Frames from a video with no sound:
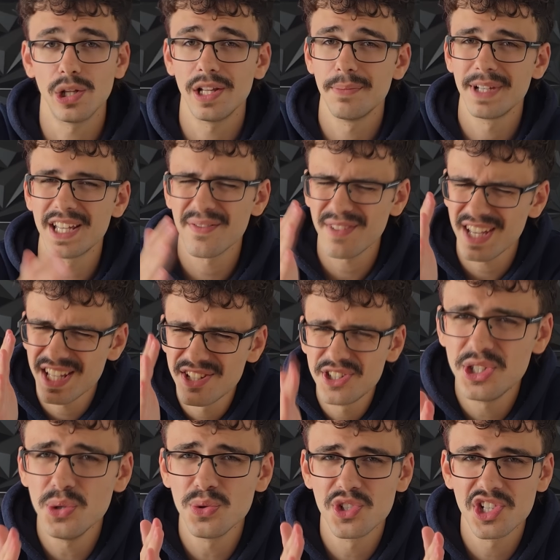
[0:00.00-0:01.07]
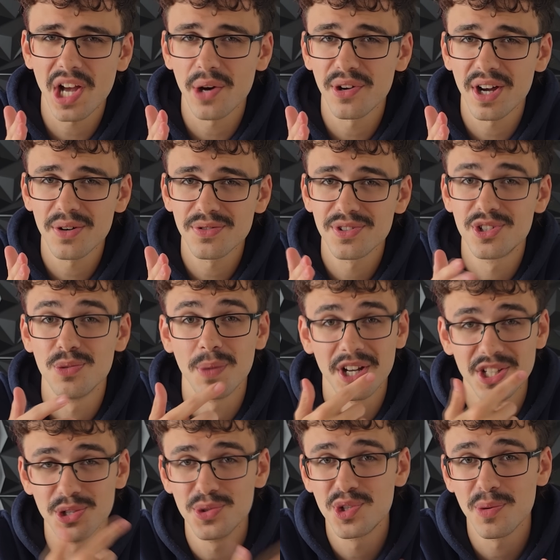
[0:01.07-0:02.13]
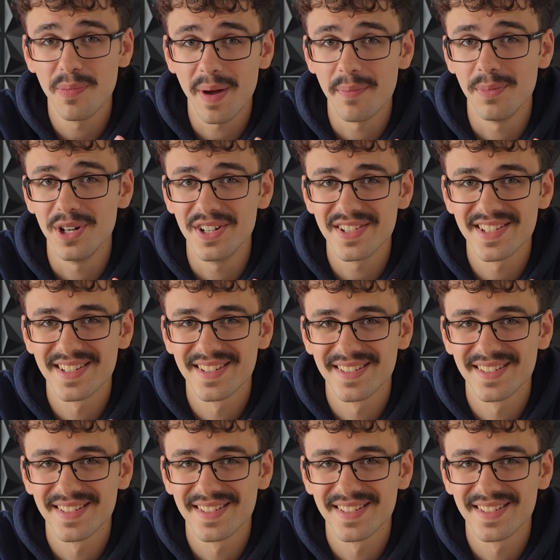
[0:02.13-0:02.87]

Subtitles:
let me give a huge shout out to my YouTube members.